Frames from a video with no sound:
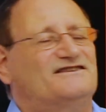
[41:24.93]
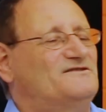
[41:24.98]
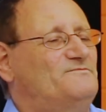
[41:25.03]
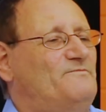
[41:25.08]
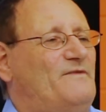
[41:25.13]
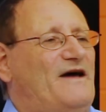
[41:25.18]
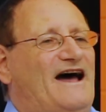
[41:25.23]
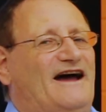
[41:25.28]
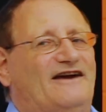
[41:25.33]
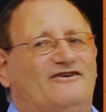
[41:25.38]
as
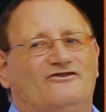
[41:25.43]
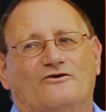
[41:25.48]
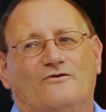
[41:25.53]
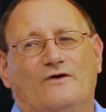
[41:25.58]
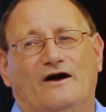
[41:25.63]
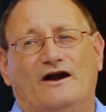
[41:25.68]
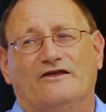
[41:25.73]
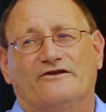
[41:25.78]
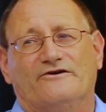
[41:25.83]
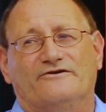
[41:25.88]
bad to
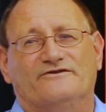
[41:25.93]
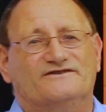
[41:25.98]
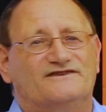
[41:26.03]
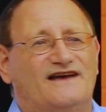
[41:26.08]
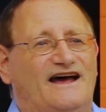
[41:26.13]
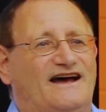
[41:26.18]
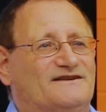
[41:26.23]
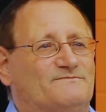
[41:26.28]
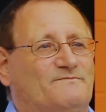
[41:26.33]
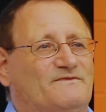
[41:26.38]
creditors
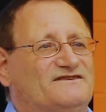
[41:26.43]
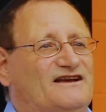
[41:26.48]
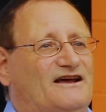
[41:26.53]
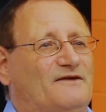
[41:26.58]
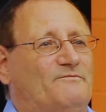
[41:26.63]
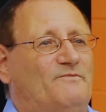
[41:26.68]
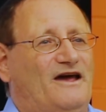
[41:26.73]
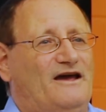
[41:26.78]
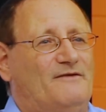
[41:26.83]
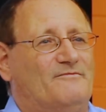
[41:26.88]
as
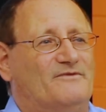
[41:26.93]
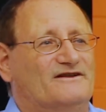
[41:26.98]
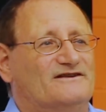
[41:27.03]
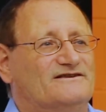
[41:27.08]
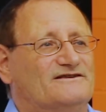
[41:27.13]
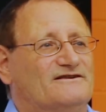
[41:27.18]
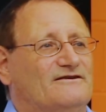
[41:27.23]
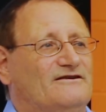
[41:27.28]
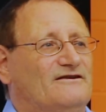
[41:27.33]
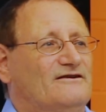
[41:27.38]
missing
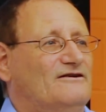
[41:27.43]
payments.